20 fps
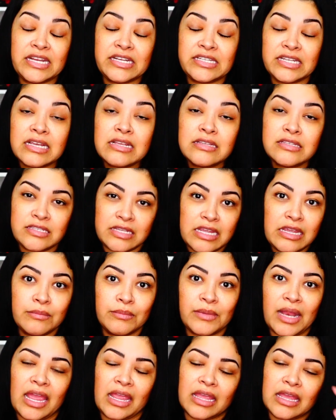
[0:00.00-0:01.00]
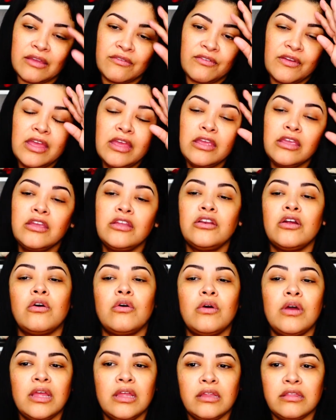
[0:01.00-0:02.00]
it does seem like if, you
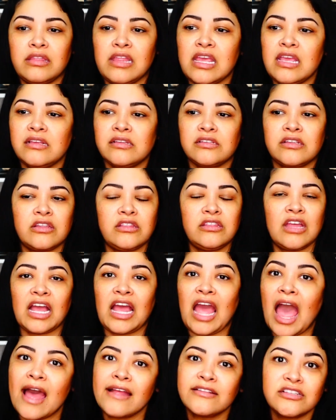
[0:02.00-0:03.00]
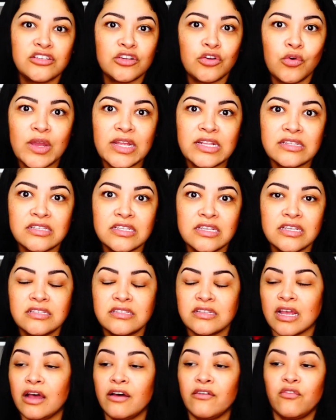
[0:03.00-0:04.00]
know, think the
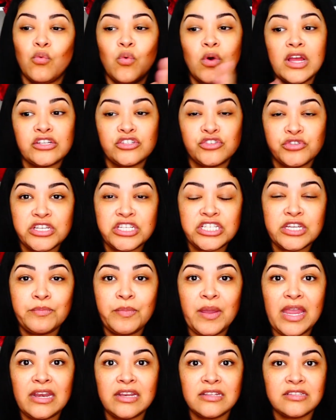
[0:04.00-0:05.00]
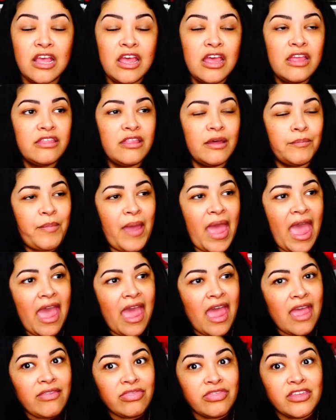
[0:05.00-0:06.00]
consequences of what Trisha Paytas, the
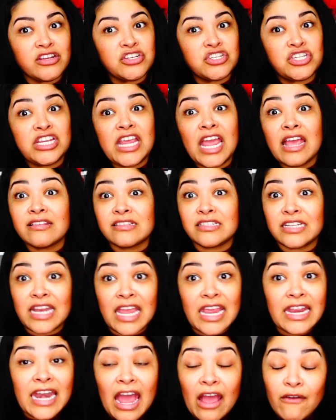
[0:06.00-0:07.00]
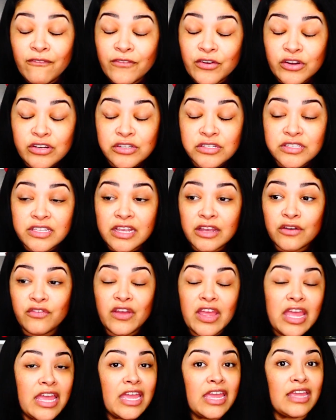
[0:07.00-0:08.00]
path that she has laid out for herself,
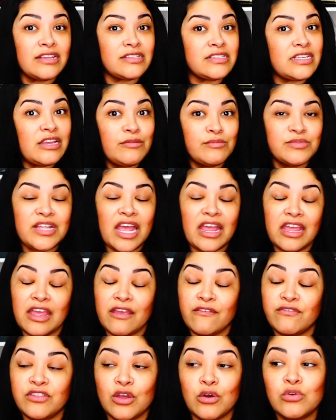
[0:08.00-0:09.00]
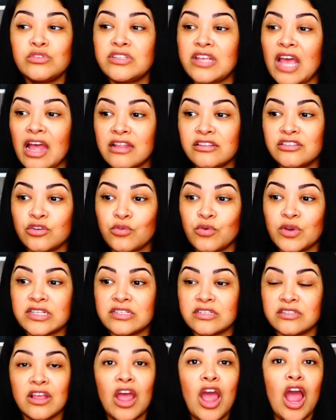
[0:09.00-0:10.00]
it seems like if those
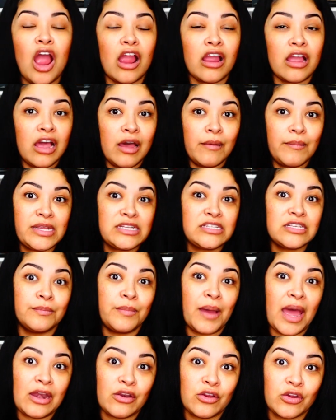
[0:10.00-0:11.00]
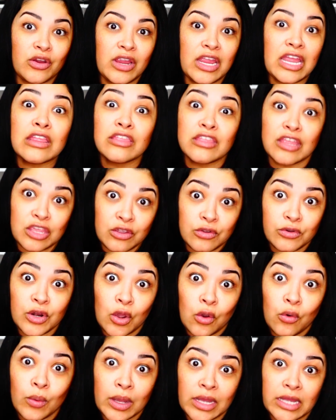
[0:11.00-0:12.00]
consequences are coming to bite her in the you
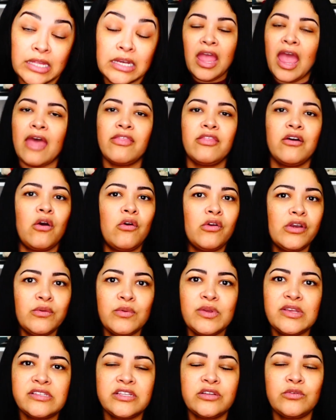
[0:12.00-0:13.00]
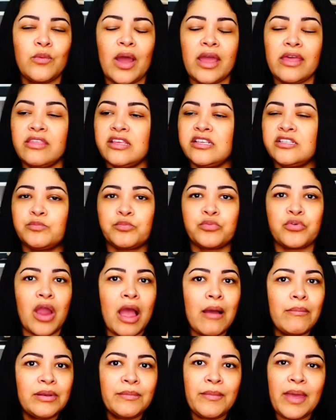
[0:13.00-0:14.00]
know what. And the only reason why these
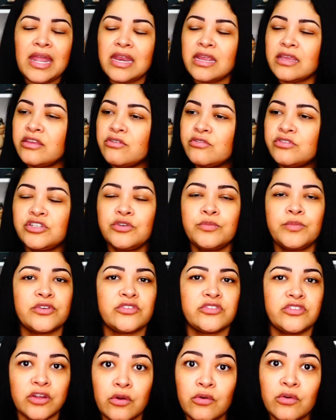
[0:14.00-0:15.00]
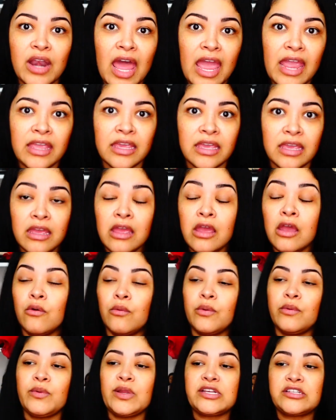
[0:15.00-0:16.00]
problematic YouTubers don't like it
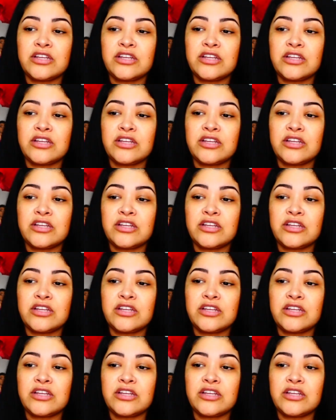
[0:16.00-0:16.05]
when we